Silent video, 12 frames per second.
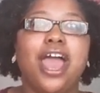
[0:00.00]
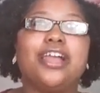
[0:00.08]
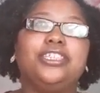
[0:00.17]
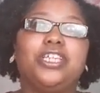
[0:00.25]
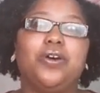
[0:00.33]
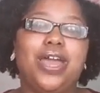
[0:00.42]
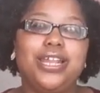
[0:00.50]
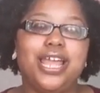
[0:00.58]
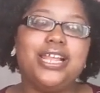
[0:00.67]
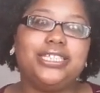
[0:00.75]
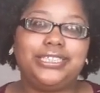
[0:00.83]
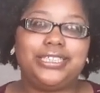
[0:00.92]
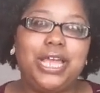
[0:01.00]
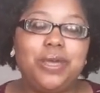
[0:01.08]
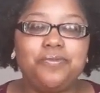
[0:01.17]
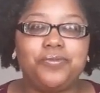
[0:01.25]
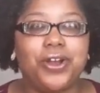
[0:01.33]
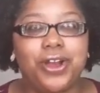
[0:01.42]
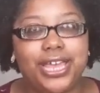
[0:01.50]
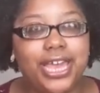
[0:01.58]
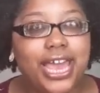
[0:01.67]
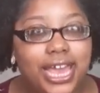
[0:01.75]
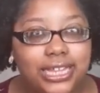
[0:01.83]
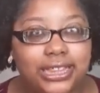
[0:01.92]
And so it didn't seem very
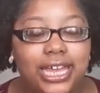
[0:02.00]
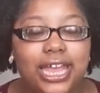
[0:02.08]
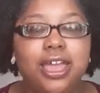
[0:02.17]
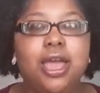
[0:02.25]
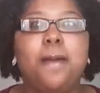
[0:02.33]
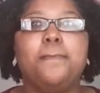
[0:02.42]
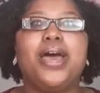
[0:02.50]
kingly,